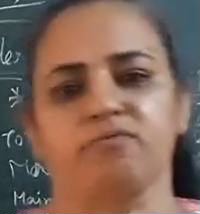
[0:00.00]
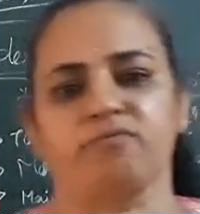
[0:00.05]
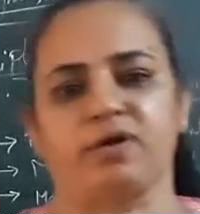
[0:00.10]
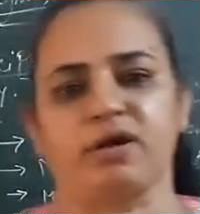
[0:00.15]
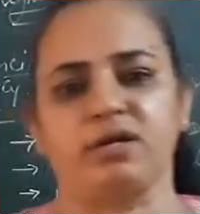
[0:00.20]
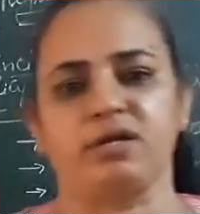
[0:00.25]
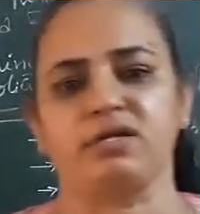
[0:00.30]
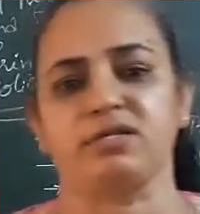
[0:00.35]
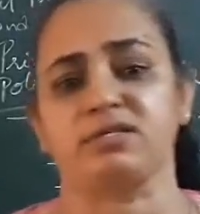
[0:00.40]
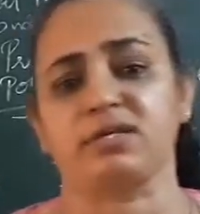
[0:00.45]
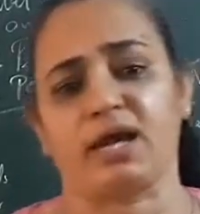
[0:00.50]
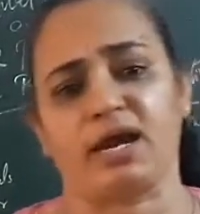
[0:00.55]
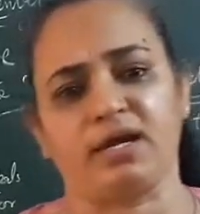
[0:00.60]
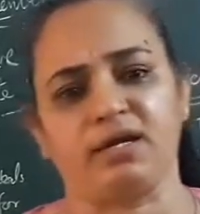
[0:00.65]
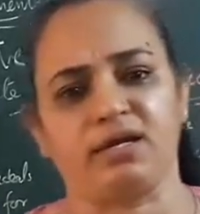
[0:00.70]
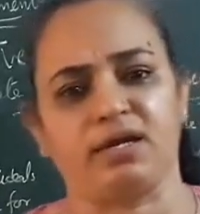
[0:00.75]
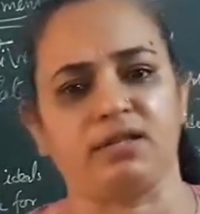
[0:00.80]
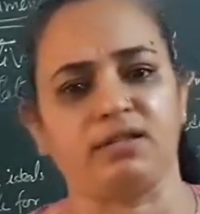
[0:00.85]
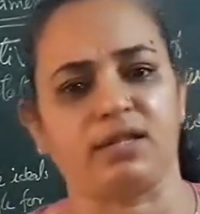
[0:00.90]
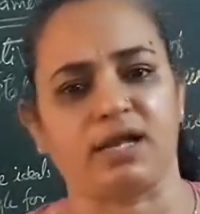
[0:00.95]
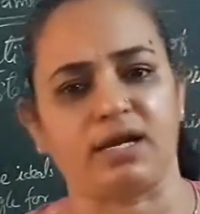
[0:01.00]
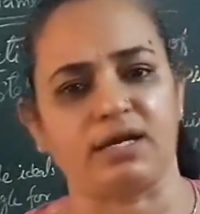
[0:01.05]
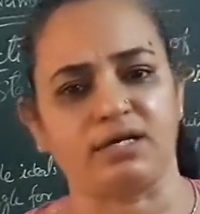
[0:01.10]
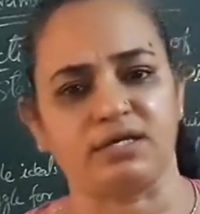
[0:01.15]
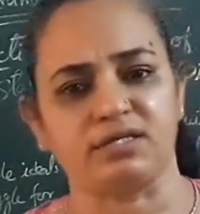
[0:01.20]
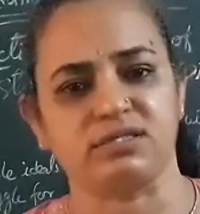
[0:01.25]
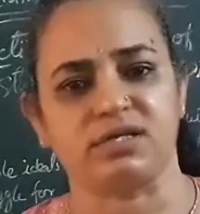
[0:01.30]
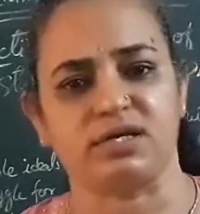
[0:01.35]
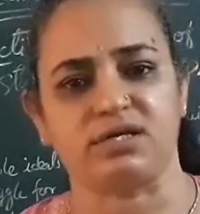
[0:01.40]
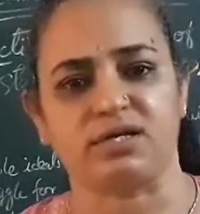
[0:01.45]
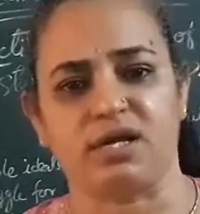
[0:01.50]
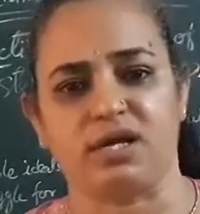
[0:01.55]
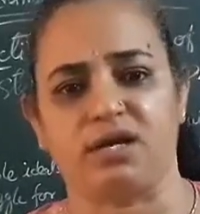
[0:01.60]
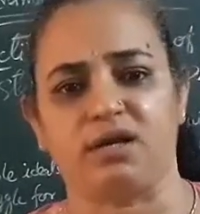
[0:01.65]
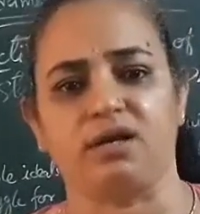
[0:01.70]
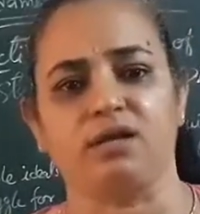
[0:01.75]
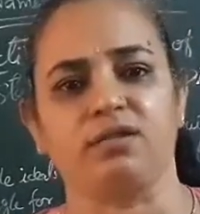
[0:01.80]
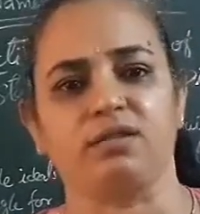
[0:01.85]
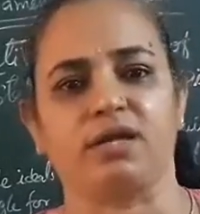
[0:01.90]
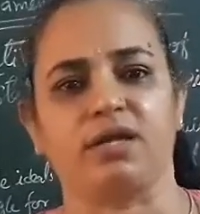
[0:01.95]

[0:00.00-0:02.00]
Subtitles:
One is head and that is the tail.